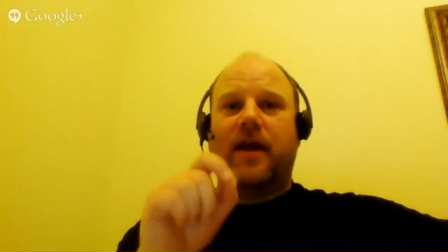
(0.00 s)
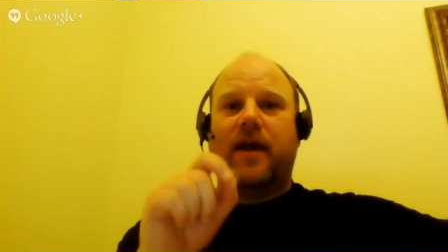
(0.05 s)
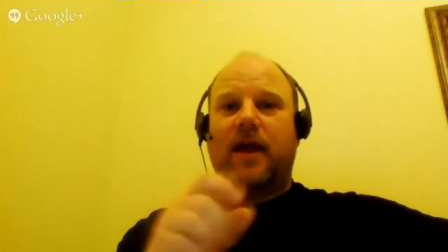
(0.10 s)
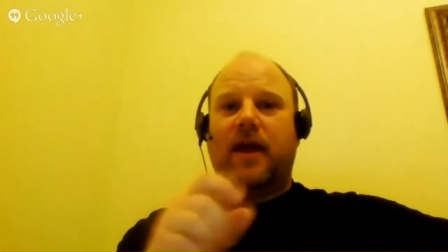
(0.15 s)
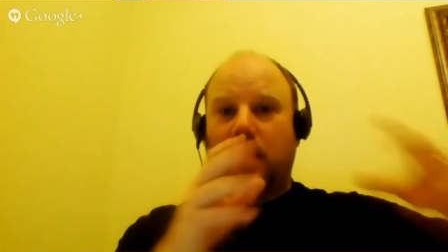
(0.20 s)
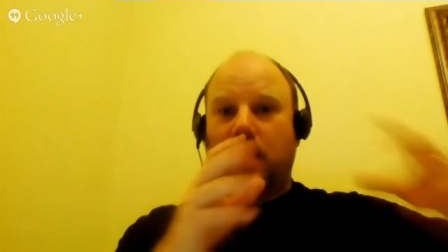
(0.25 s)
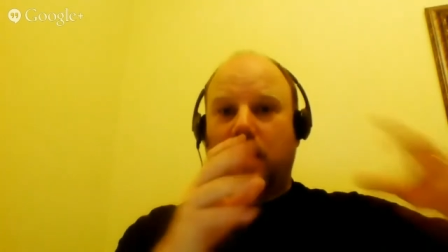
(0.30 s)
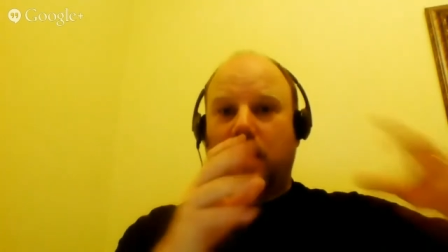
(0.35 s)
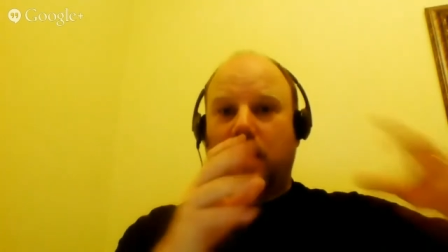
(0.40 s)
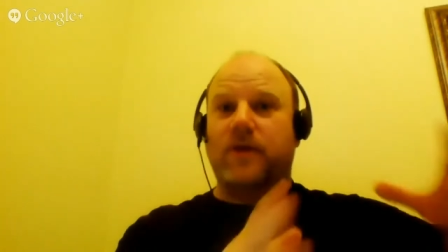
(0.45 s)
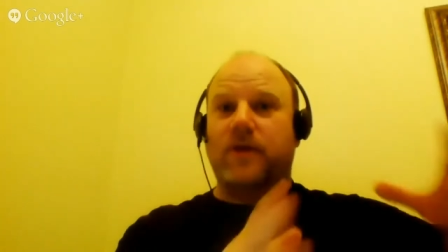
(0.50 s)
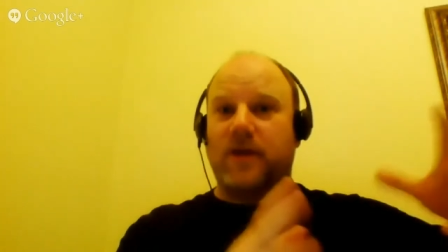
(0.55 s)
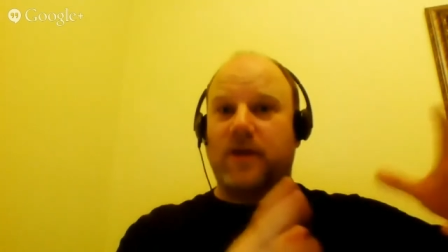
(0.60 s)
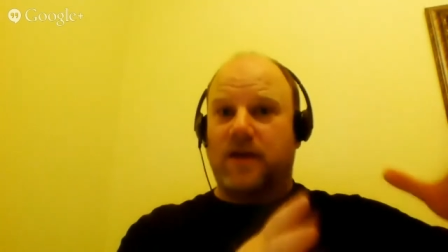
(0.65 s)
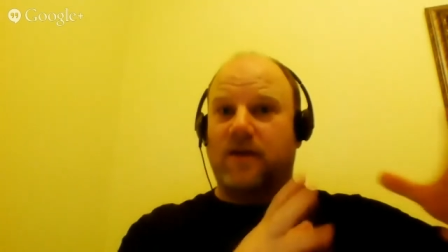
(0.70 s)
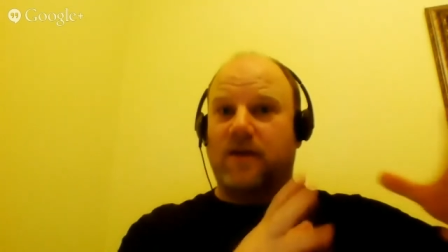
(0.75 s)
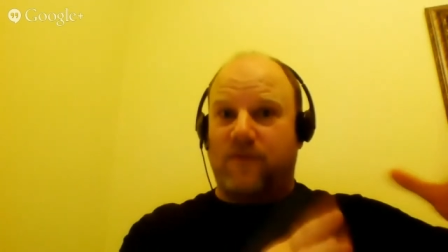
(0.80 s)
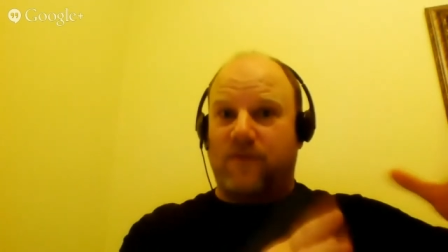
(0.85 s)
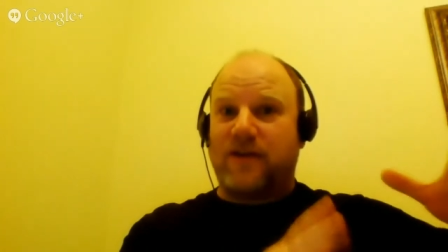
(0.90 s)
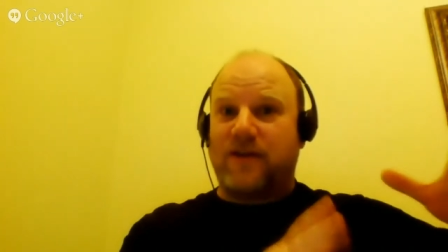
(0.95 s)
included
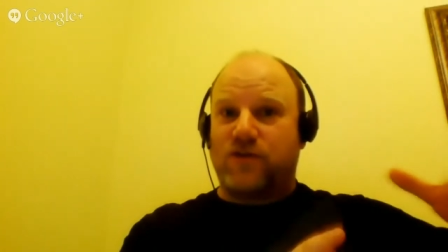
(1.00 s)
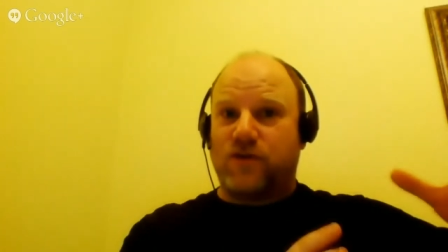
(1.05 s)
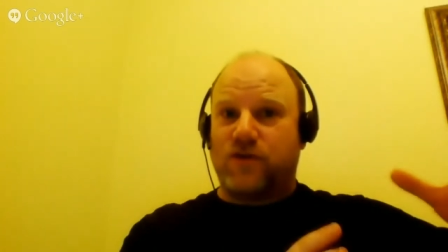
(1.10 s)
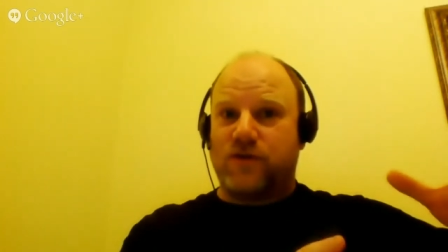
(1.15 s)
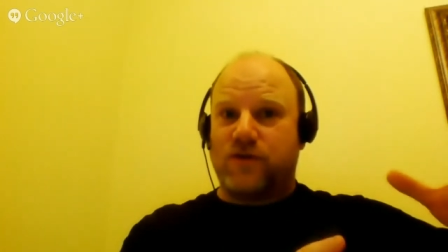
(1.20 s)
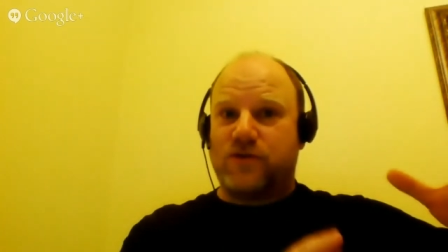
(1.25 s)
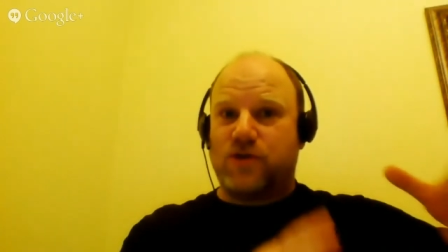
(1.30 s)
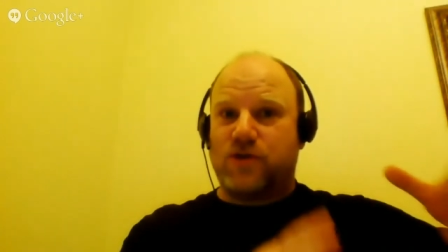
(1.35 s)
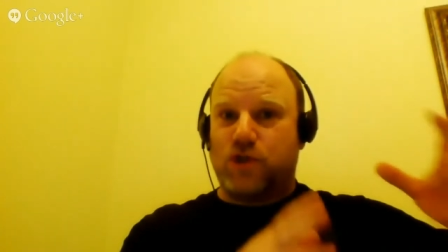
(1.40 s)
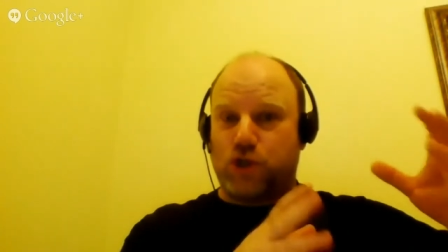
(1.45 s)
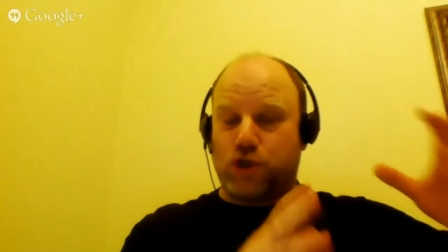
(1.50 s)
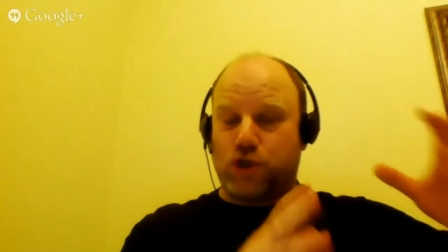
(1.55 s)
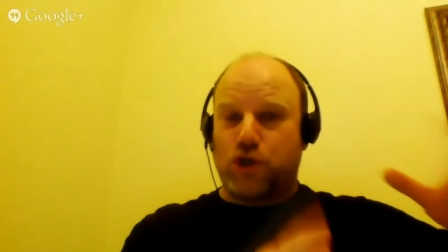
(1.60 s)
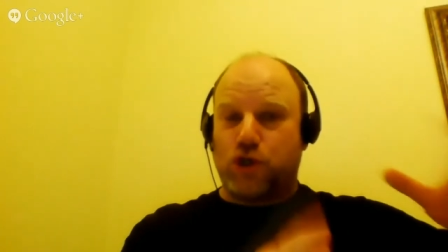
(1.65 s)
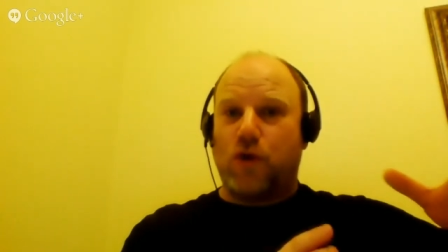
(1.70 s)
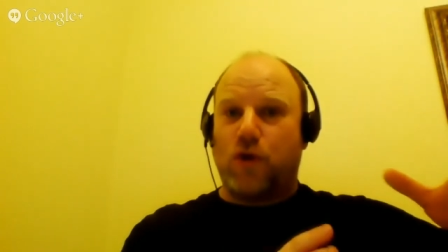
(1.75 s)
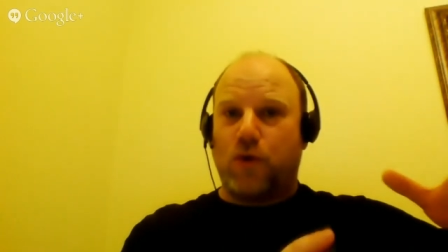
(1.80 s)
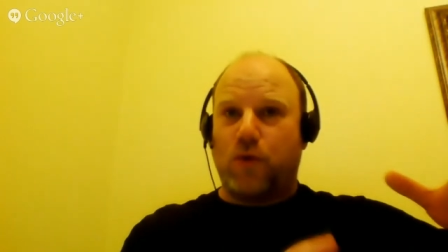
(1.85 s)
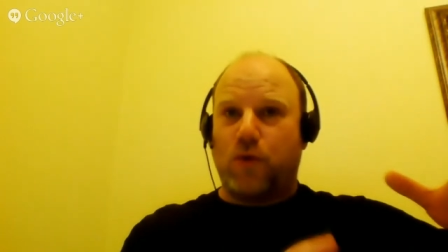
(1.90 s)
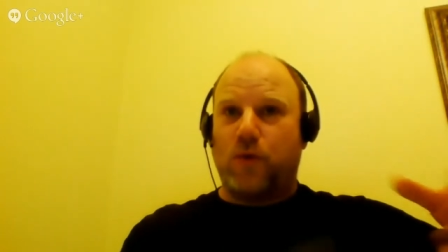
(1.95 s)
adventures to
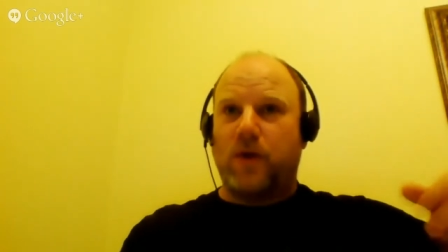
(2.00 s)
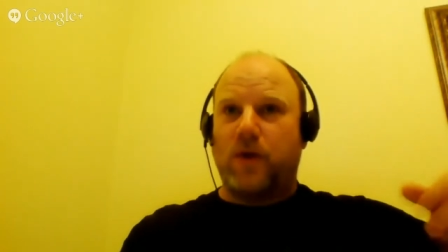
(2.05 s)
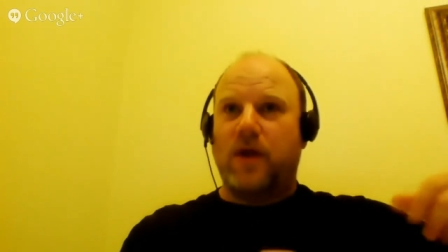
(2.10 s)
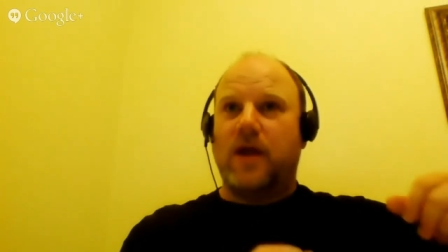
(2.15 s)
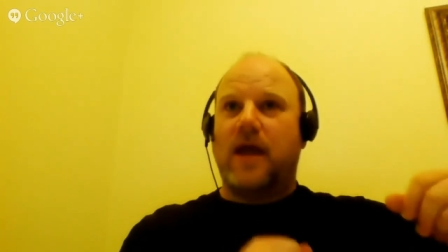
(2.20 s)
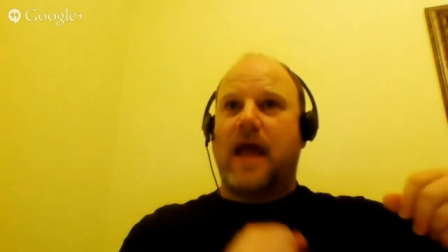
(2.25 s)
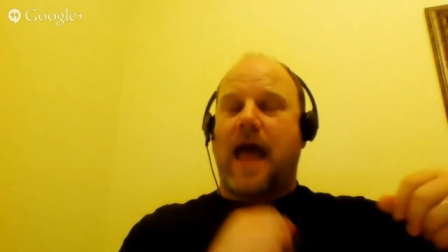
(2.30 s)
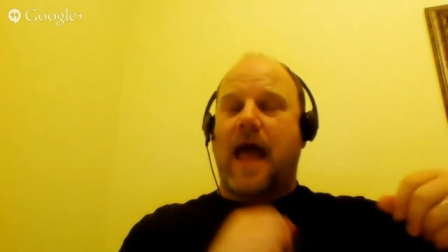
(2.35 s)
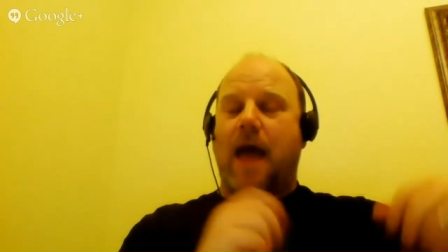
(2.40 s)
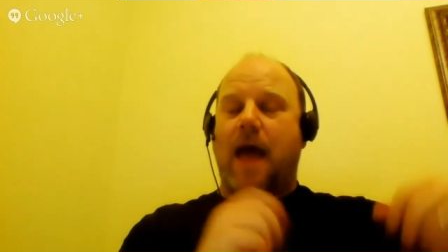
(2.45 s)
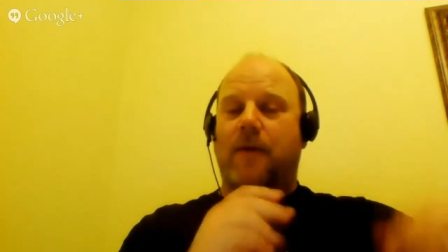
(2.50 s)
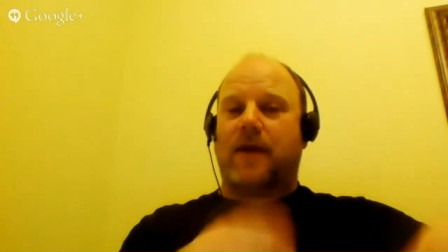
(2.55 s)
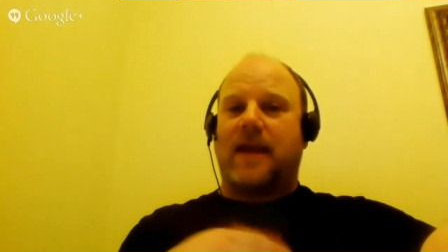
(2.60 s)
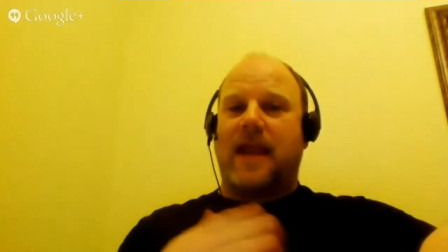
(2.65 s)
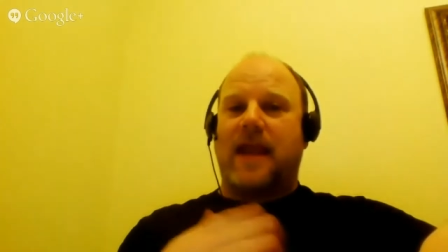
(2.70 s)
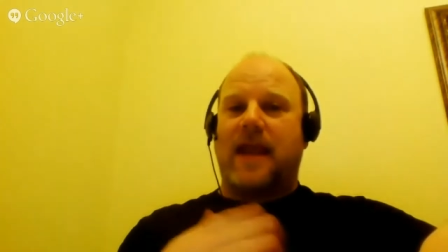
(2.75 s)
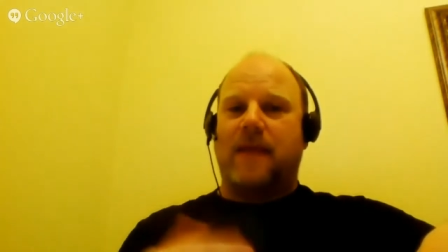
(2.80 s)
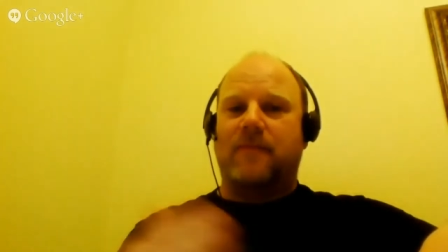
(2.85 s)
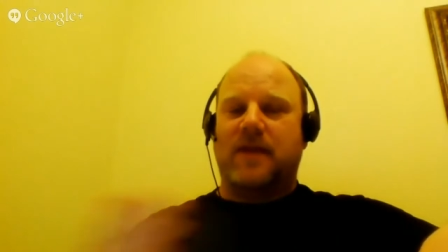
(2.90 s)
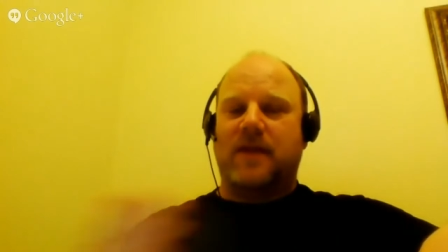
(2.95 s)
show how it
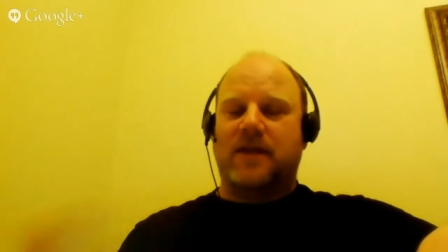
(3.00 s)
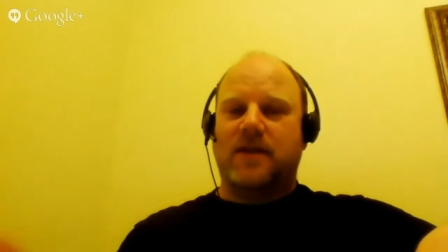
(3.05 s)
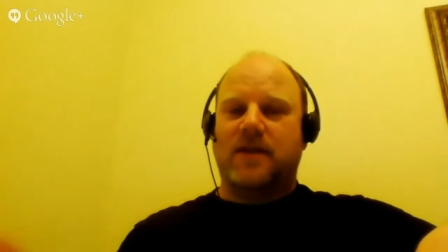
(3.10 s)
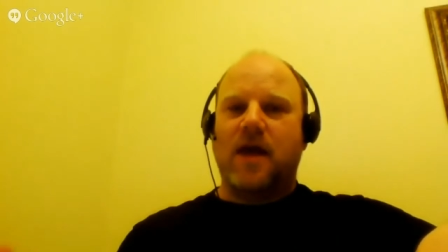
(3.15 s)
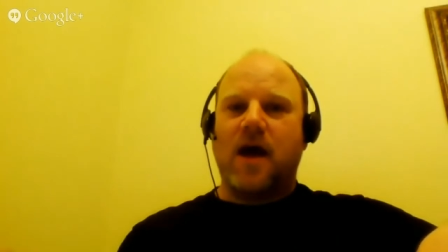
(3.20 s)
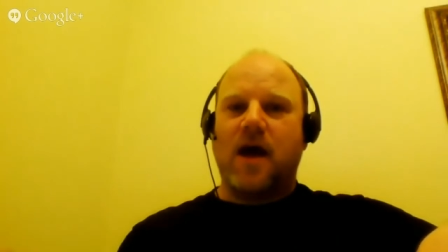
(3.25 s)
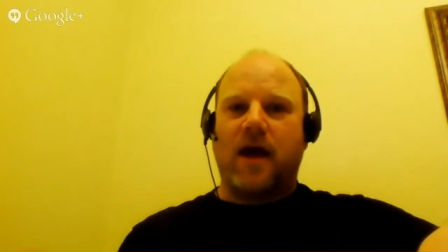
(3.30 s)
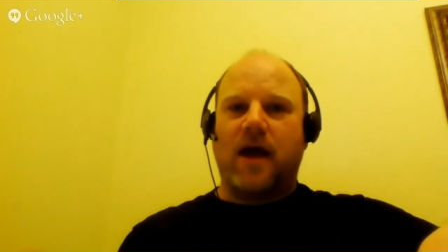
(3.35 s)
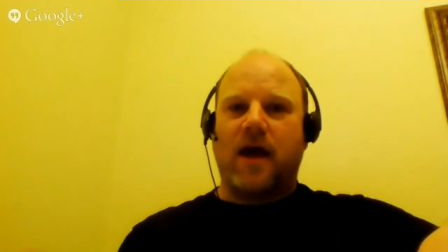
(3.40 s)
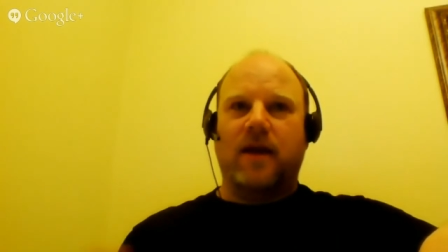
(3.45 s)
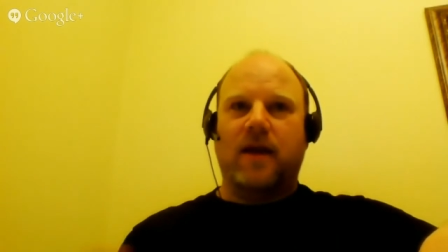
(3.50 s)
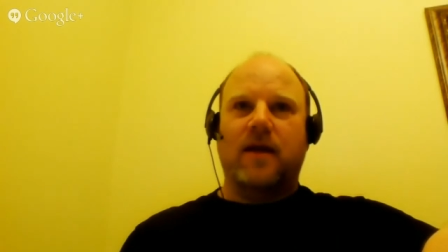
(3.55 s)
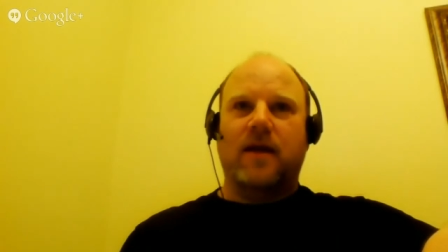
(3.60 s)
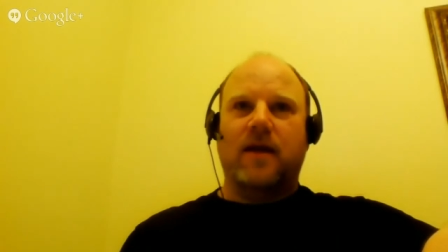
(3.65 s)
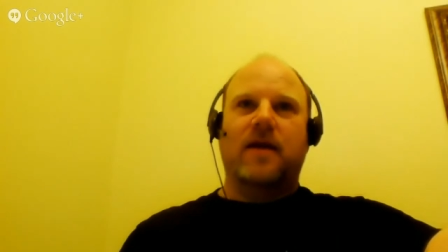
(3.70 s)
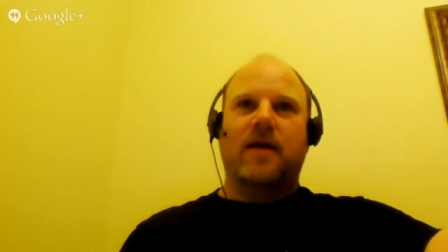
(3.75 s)
can be done,